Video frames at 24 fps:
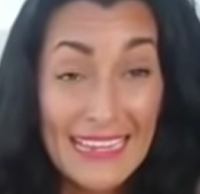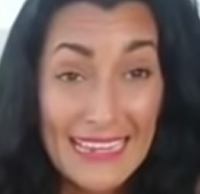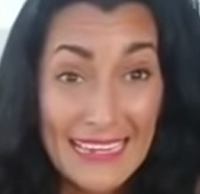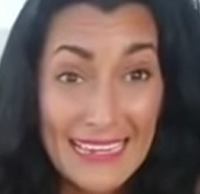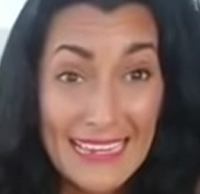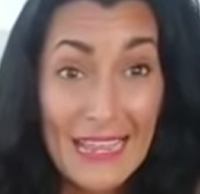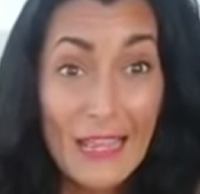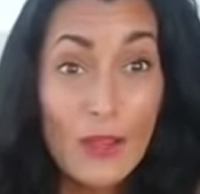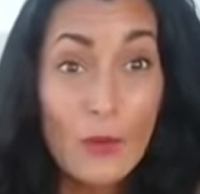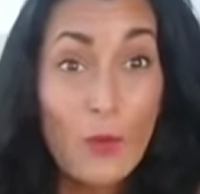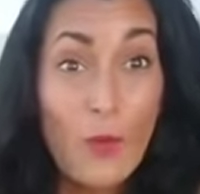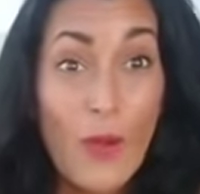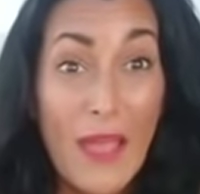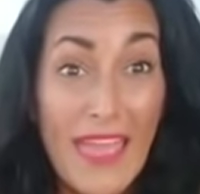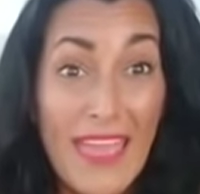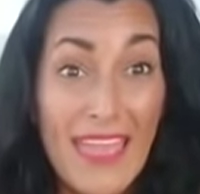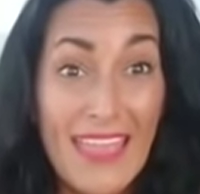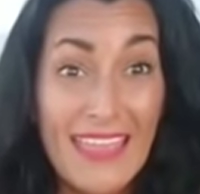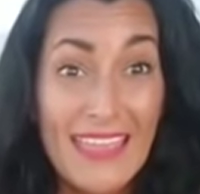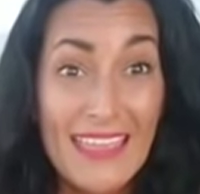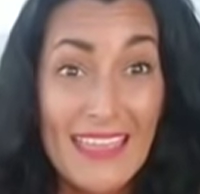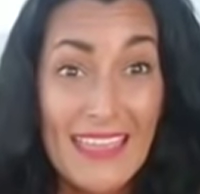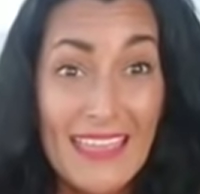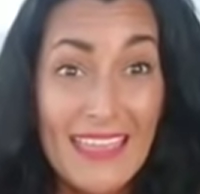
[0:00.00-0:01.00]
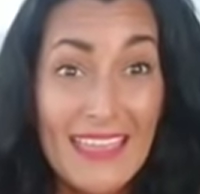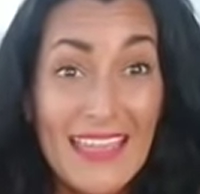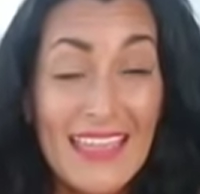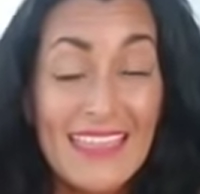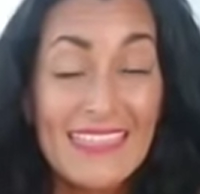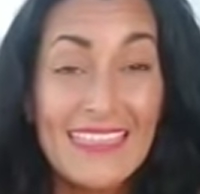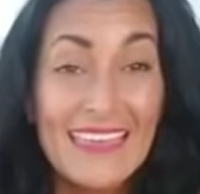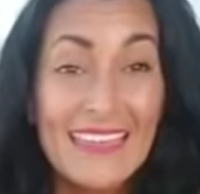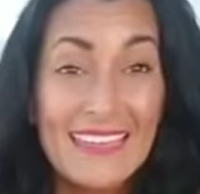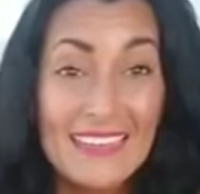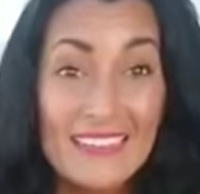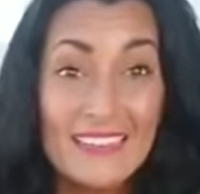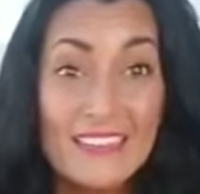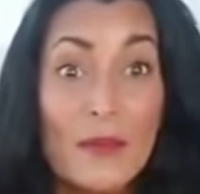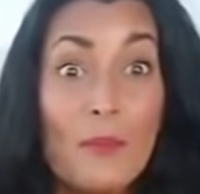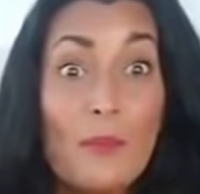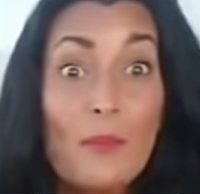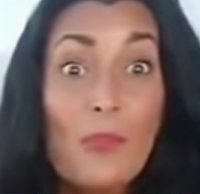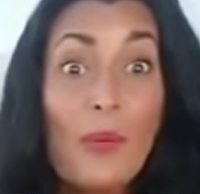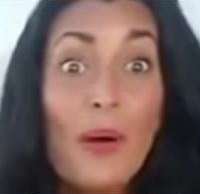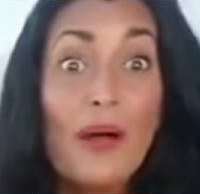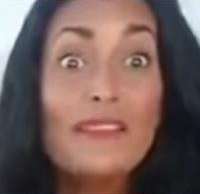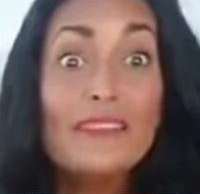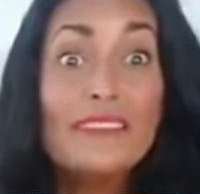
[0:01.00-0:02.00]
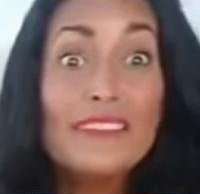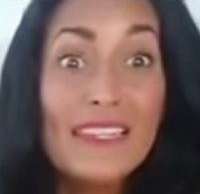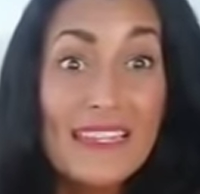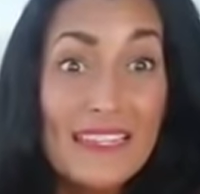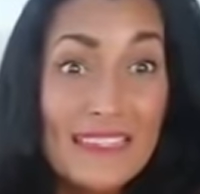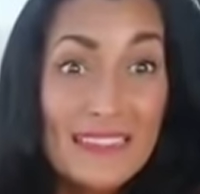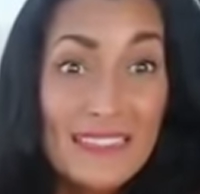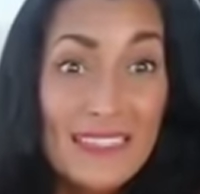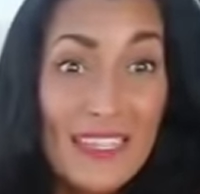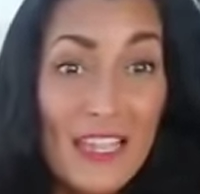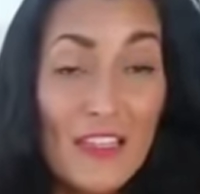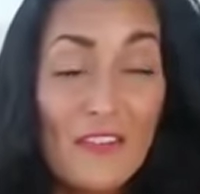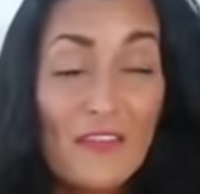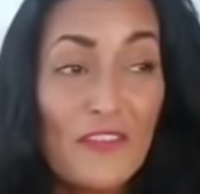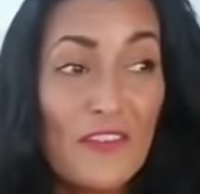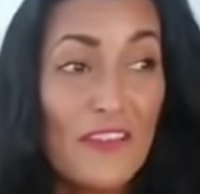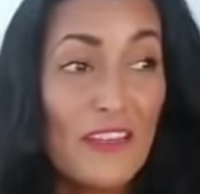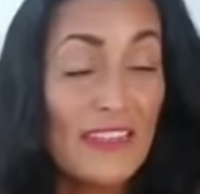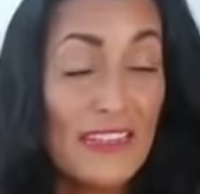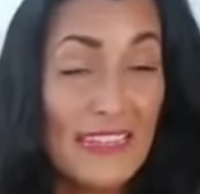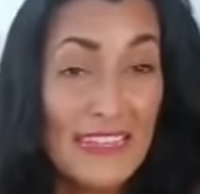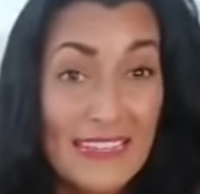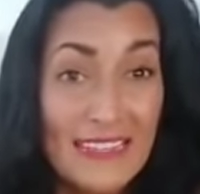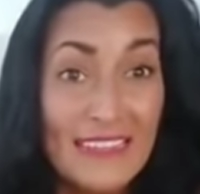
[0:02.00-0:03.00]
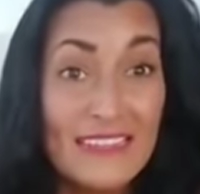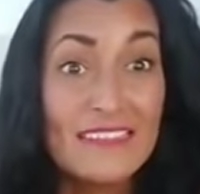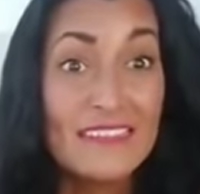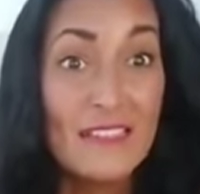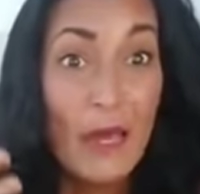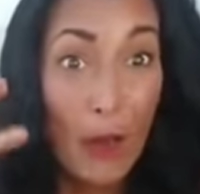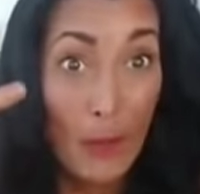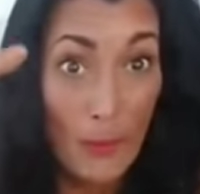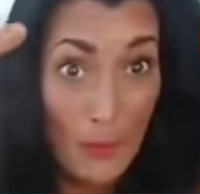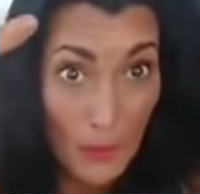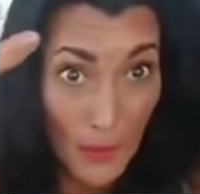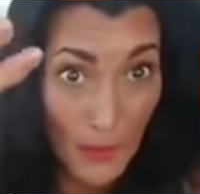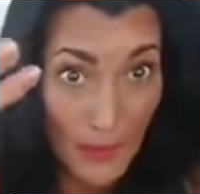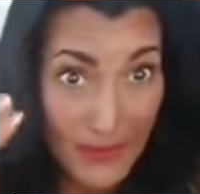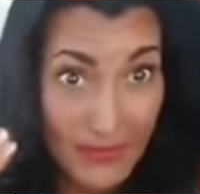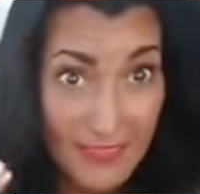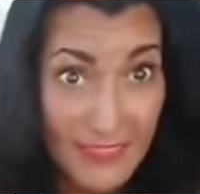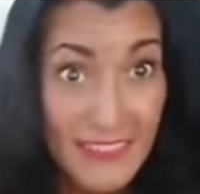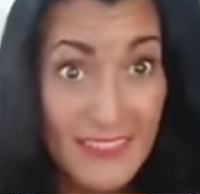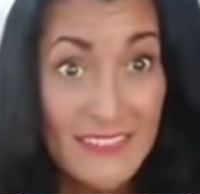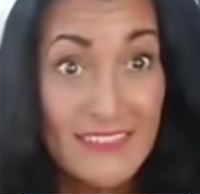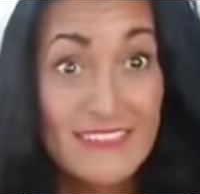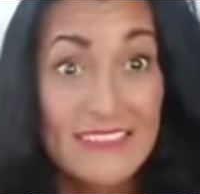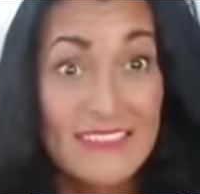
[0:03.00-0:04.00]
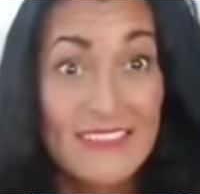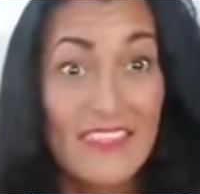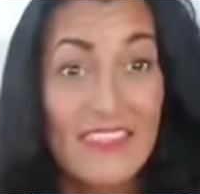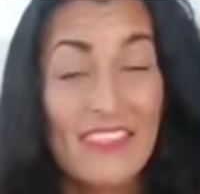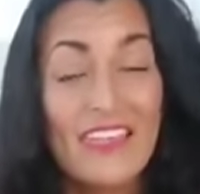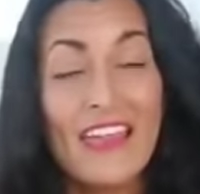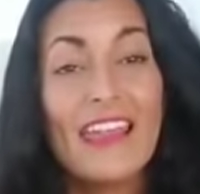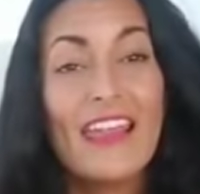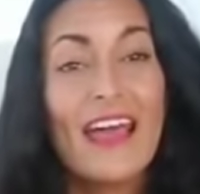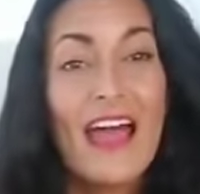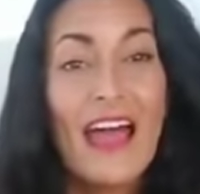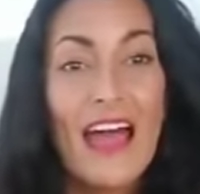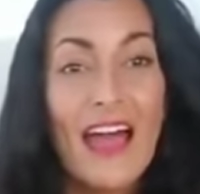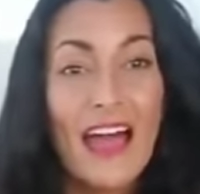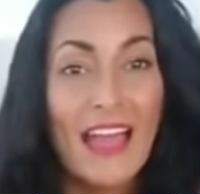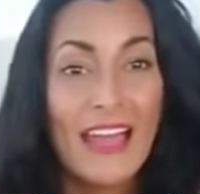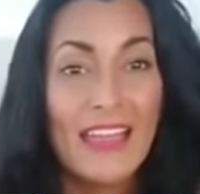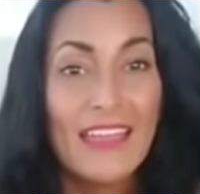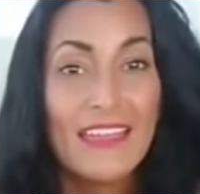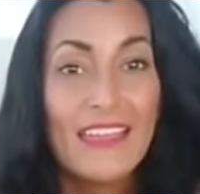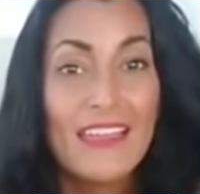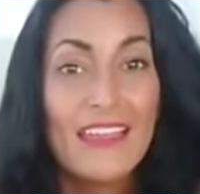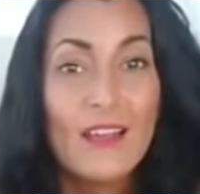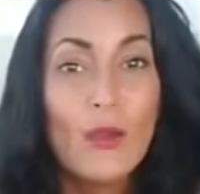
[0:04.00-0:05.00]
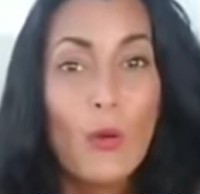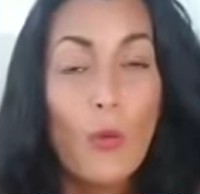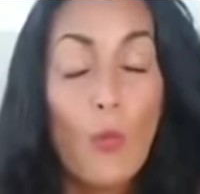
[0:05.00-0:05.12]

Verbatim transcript: in a way that is abundant if it is abundance that I